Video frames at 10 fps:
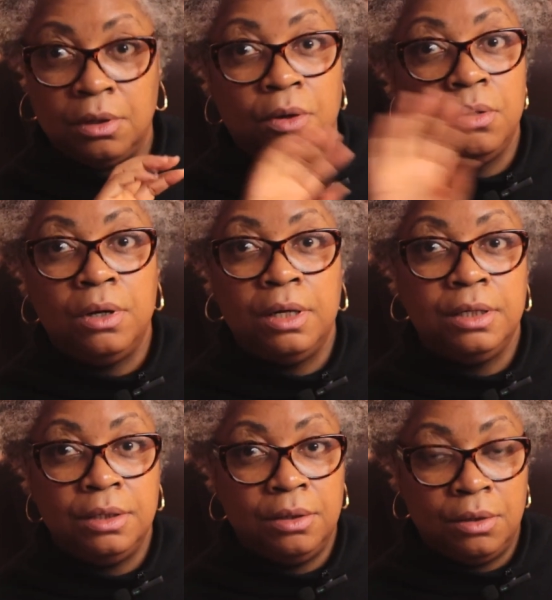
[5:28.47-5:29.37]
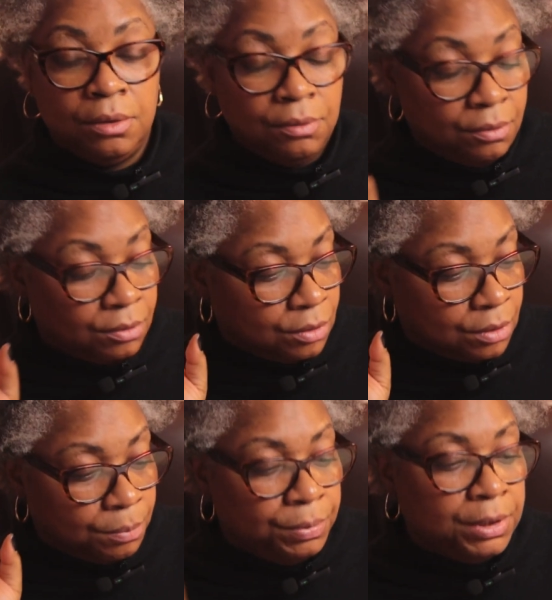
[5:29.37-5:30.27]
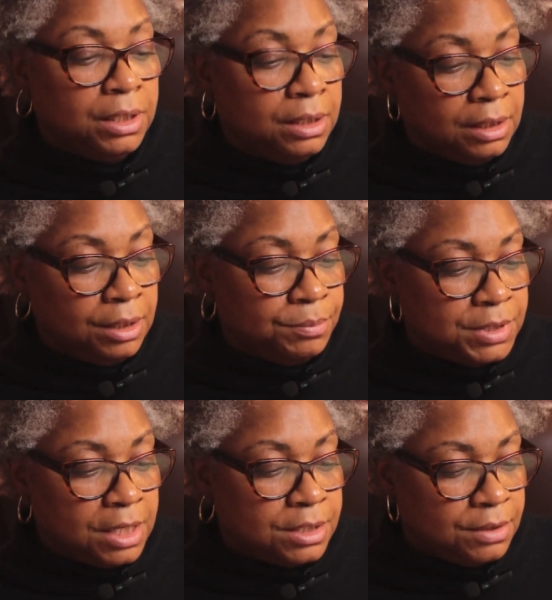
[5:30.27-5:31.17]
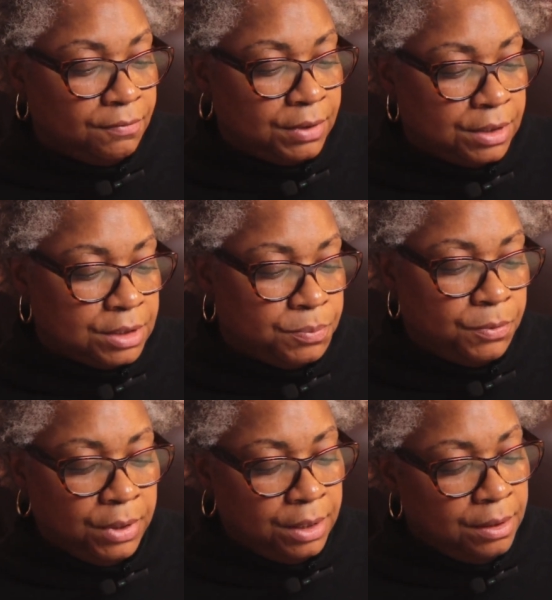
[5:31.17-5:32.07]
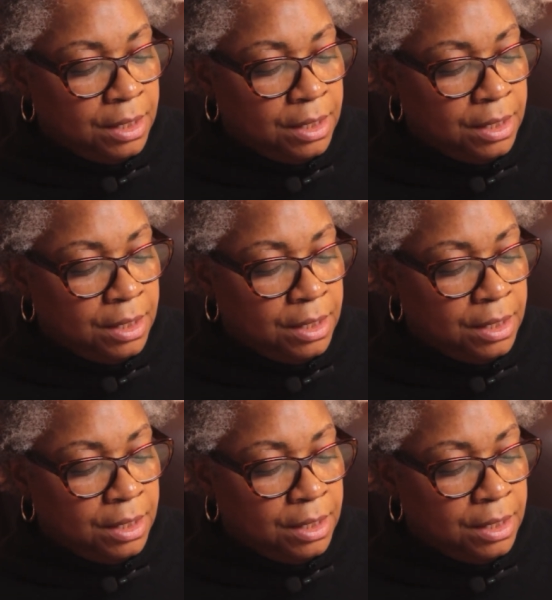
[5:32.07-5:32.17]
gone completely obsessive at this point.